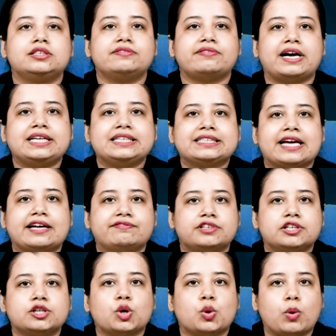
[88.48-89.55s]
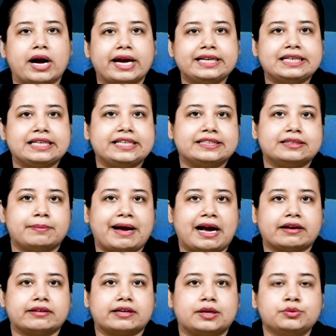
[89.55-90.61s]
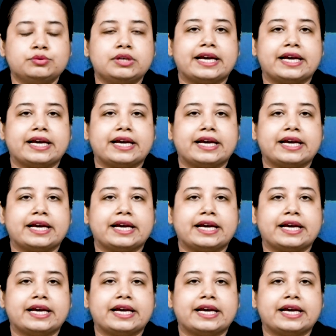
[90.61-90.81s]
The device can work quietly in the background